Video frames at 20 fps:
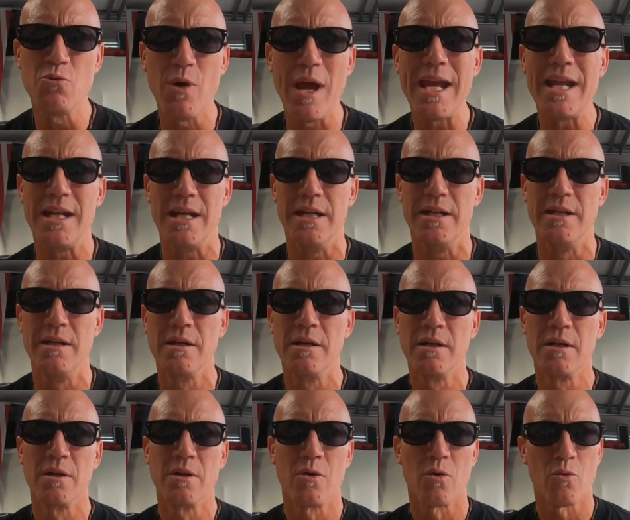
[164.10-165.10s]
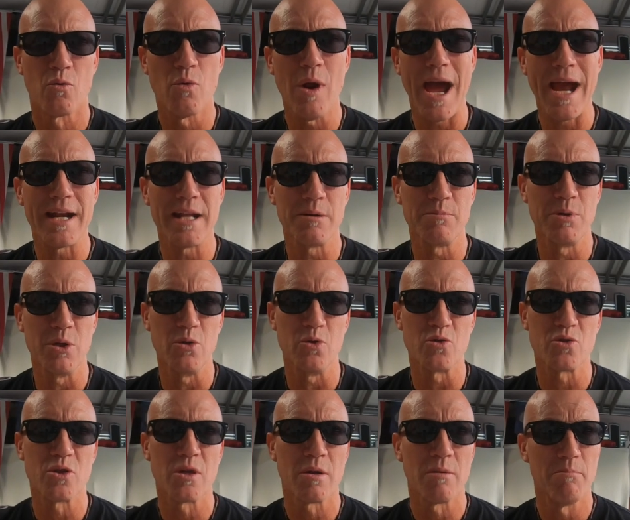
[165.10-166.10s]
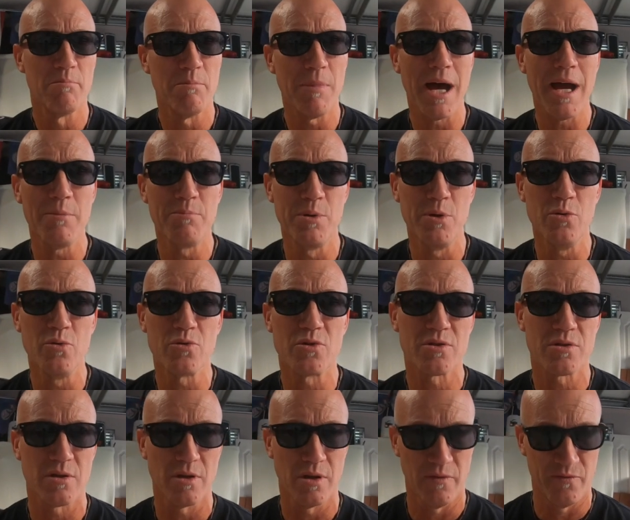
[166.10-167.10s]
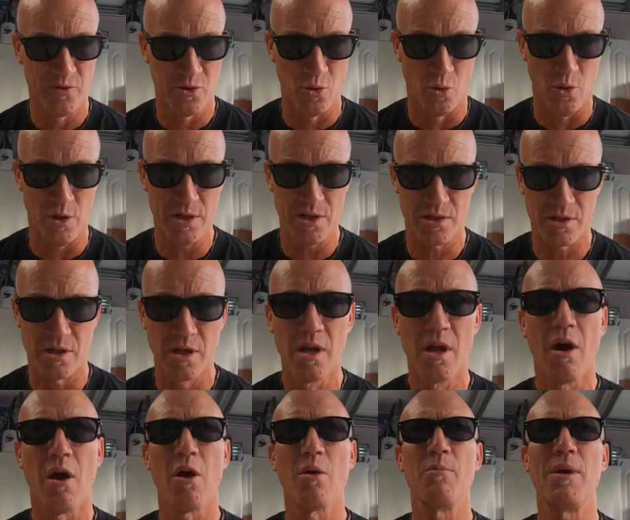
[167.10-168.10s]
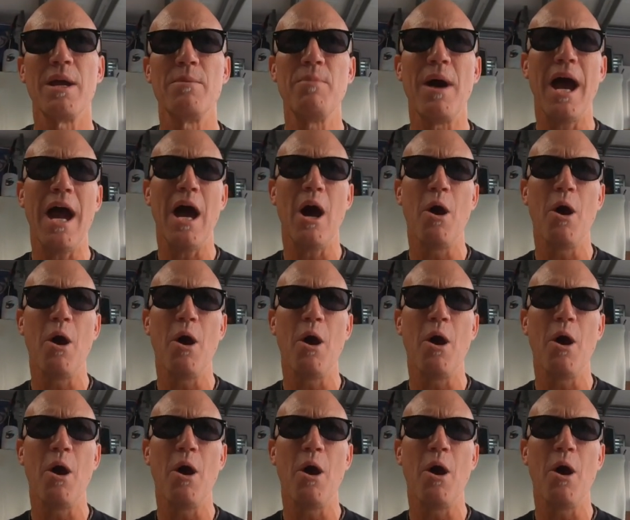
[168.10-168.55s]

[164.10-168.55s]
rated riding boots. My boots of choice are made by